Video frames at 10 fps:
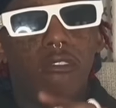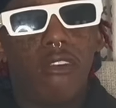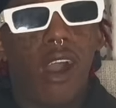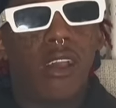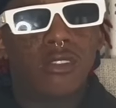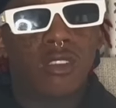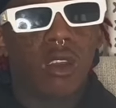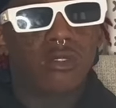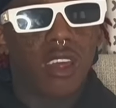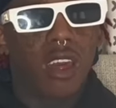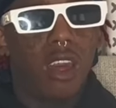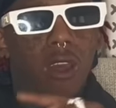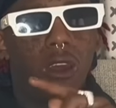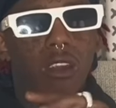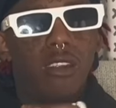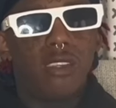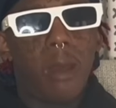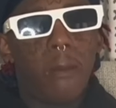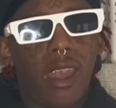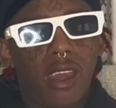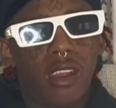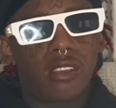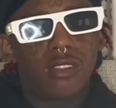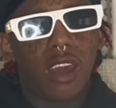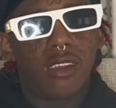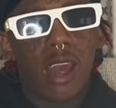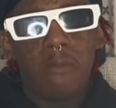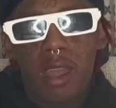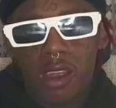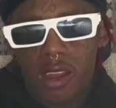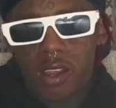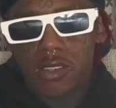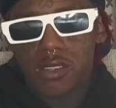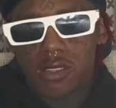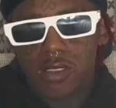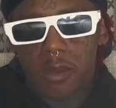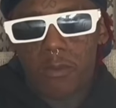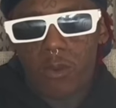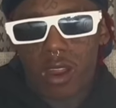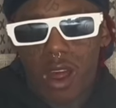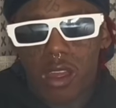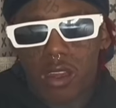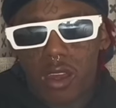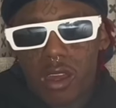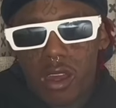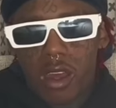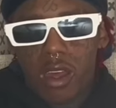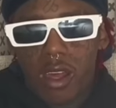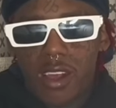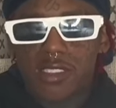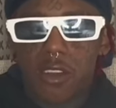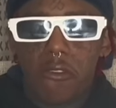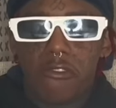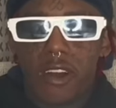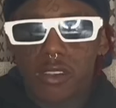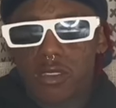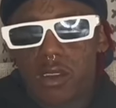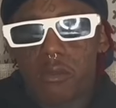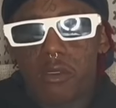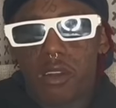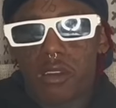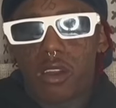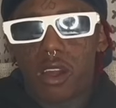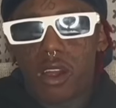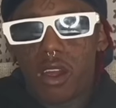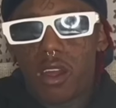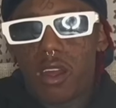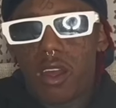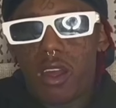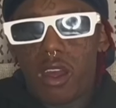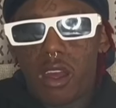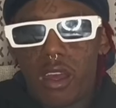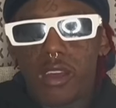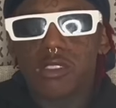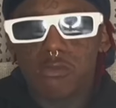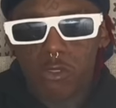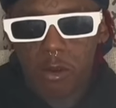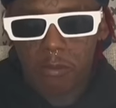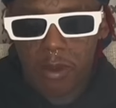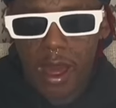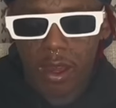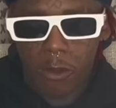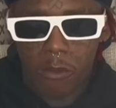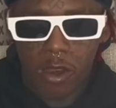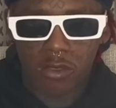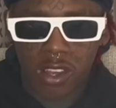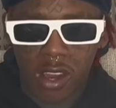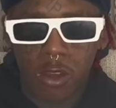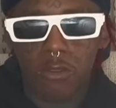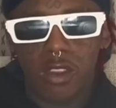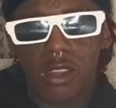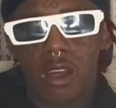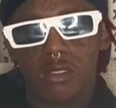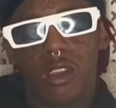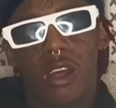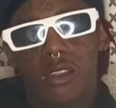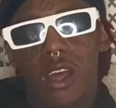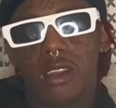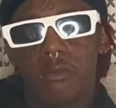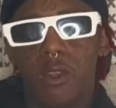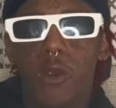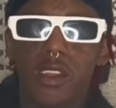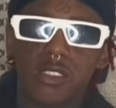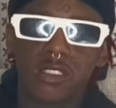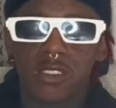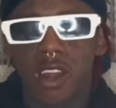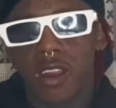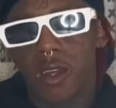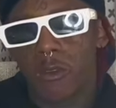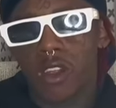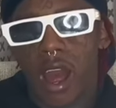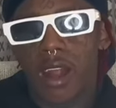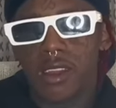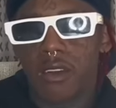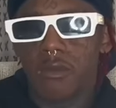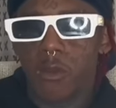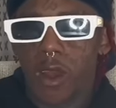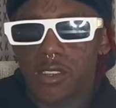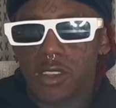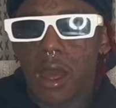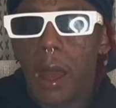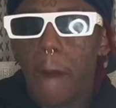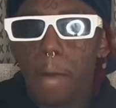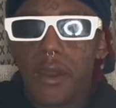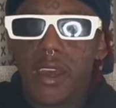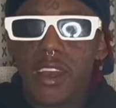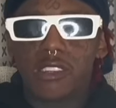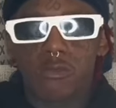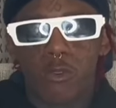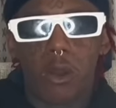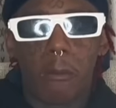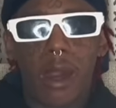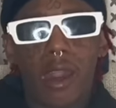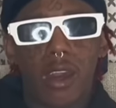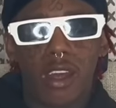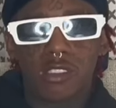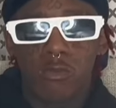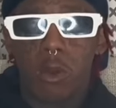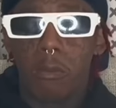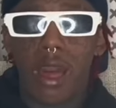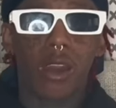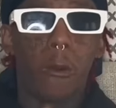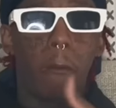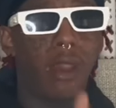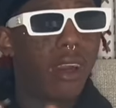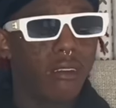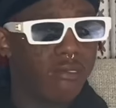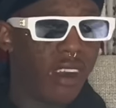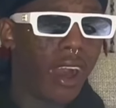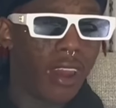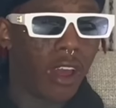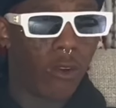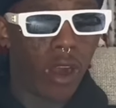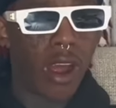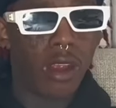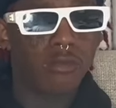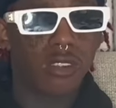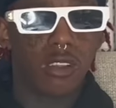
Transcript: violence. You know what I'm saying? And they making this. They making this to the point like it's so fucked up, bro it's more black on you know what I'm saying no not not not to be racist or none of that I never be racist but it's more black it's more black on black violent crime